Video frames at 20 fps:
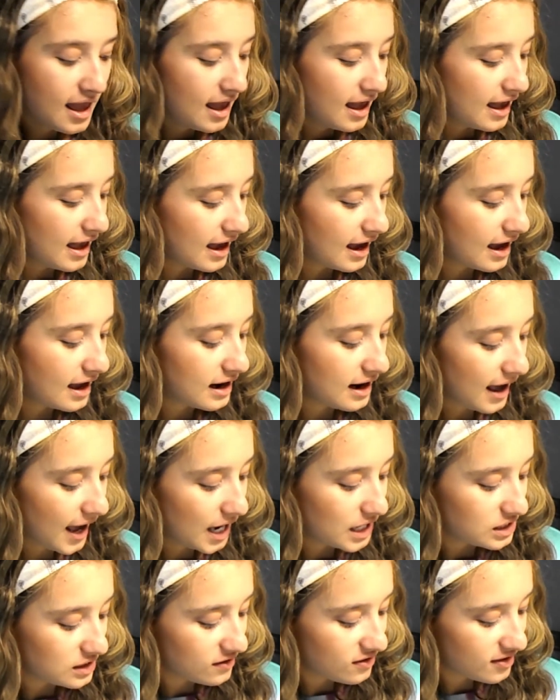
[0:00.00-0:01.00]
and
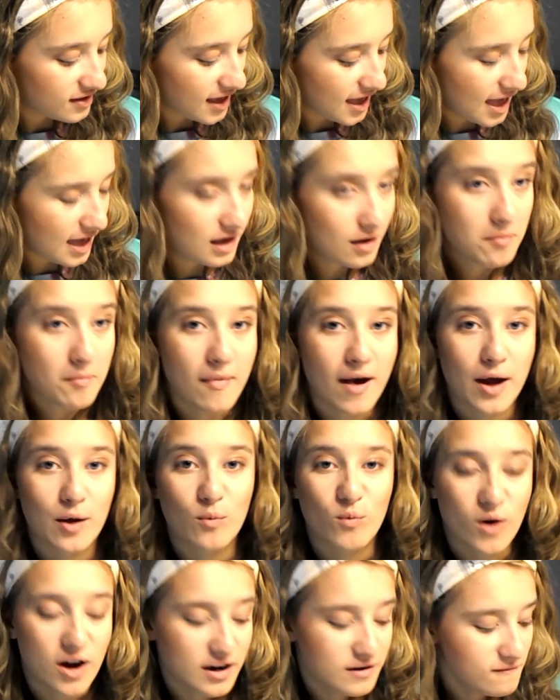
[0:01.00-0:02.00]
I just take my
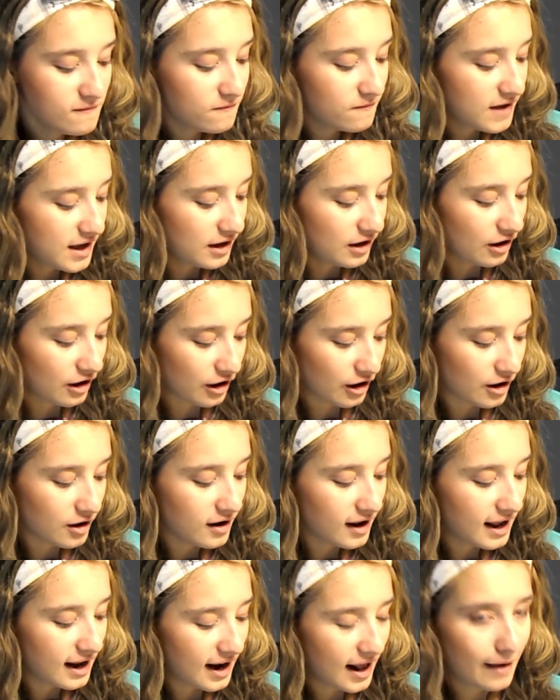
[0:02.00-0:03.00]
one finger
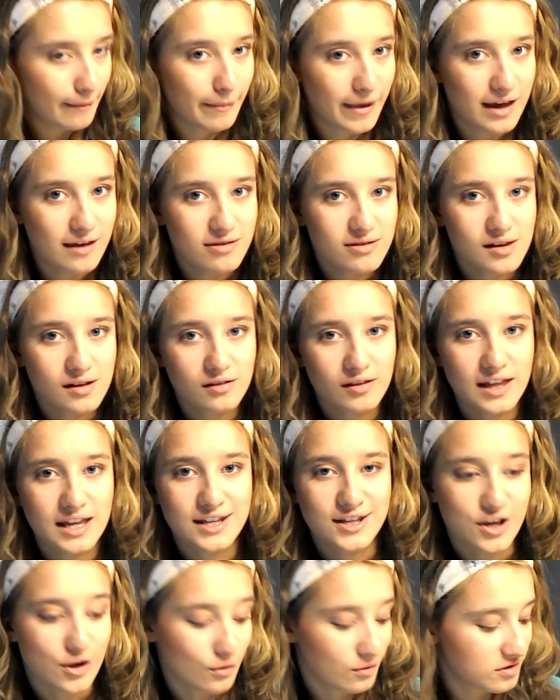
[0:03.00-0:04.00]
and I basically
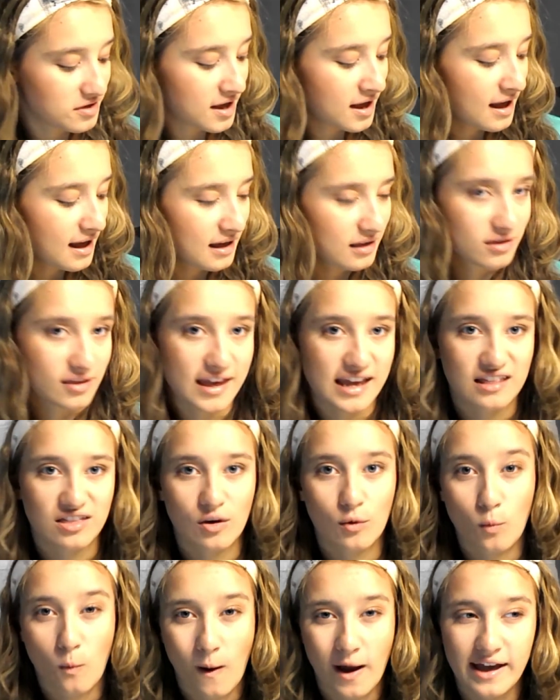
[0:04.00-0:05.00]
use it as like
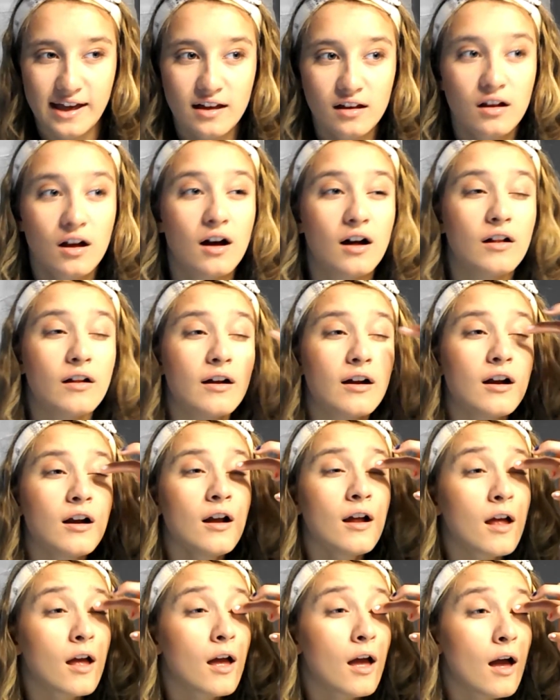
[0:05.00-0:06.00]
the white color.
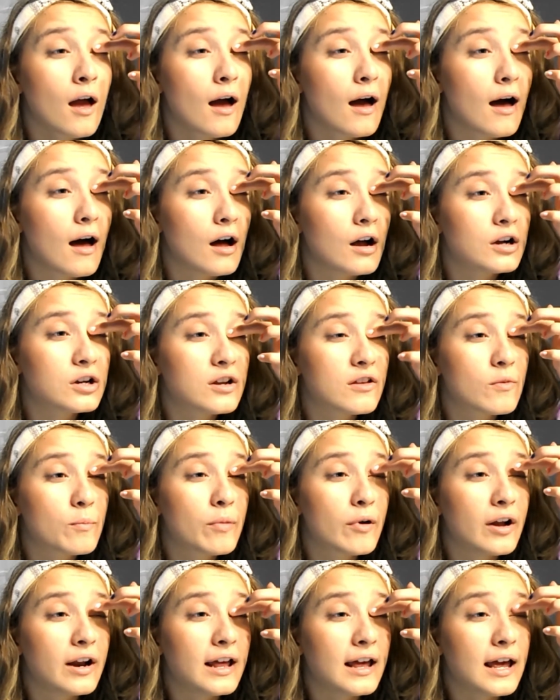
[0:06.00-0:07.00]
I'll just
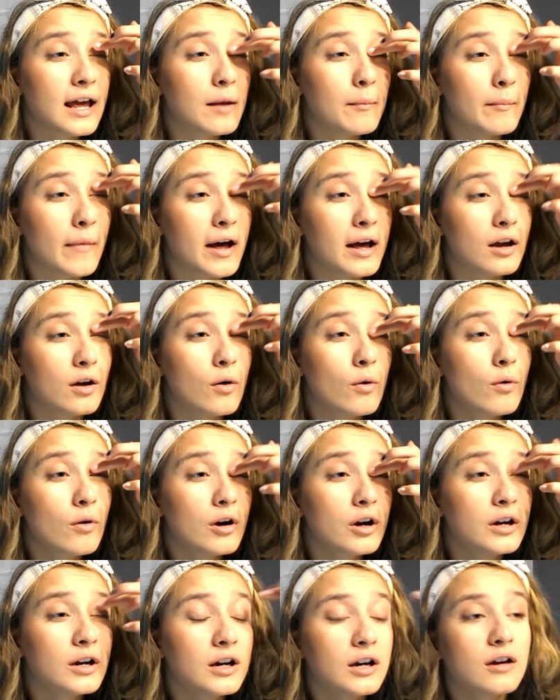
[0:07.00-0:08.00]
put it in my
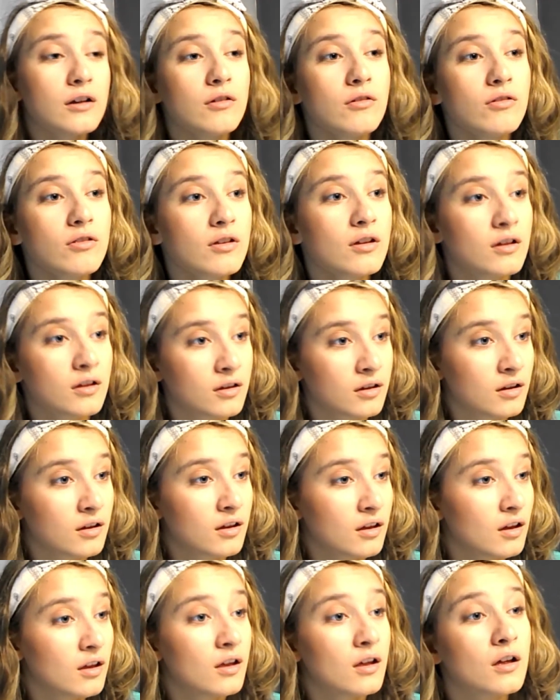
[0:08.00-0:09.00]
corners
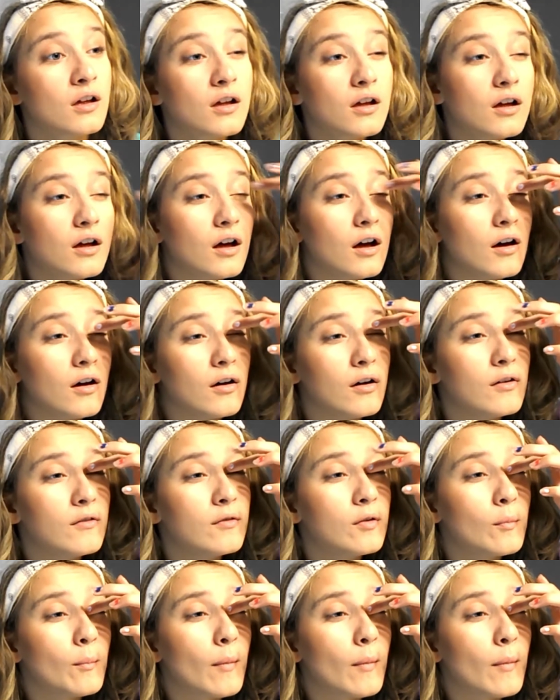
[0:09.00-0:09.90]
of